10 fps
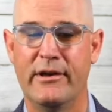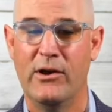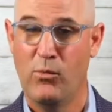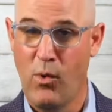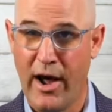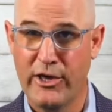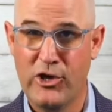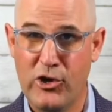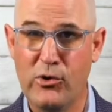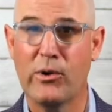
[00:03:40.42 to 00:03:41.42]
why
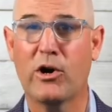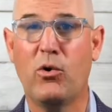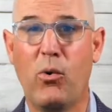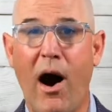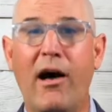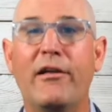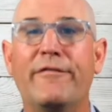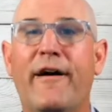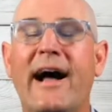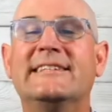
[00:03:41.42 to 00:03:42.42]
you are
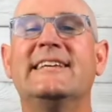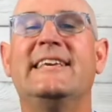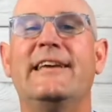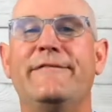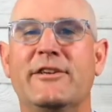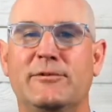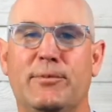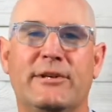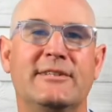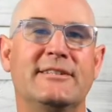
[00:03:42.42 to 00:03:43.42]
qualified to give this
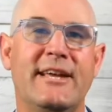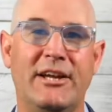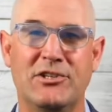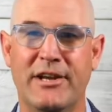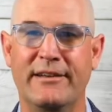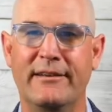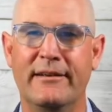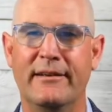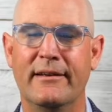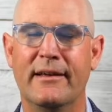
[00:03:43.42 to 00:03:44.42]
presentation,
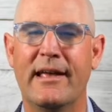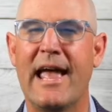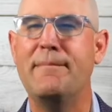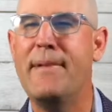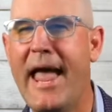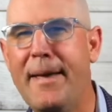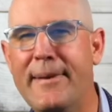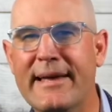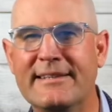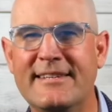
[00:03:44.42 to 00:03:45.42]
and
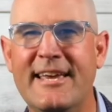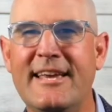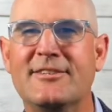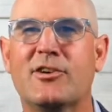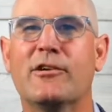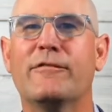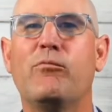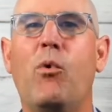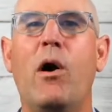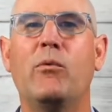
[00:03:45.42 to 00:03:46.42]
maybe a teaser of
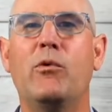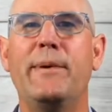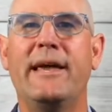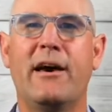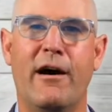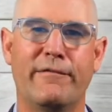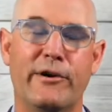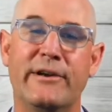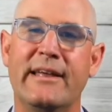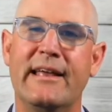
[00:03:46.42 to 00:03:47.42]
what will be
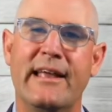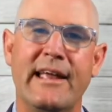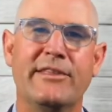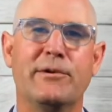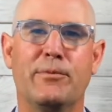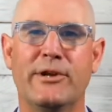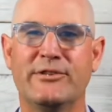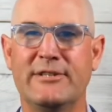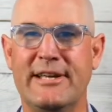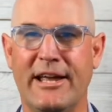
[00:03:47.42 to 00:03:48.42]
covered in the
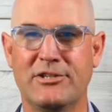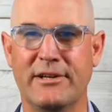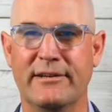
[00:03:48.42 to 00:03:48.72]
presentation.